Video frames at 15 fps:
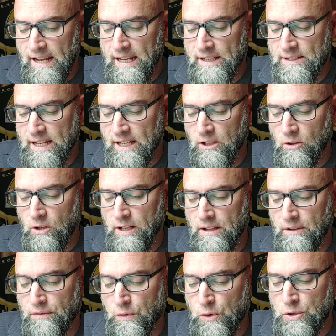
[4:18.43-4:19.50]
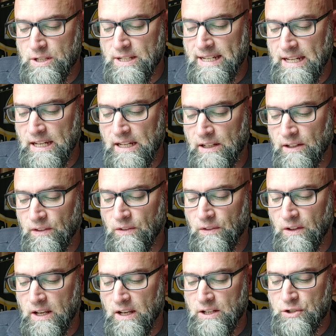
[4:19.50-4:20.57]
And take a look at 1
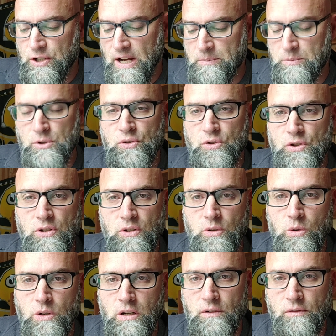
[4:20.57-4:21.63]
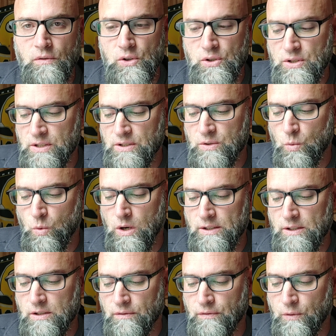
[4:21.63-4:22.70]
Kings chapter 2, verses
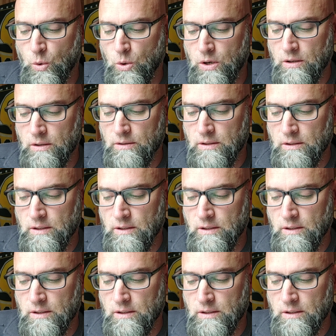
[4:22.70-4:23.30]
1 to 4.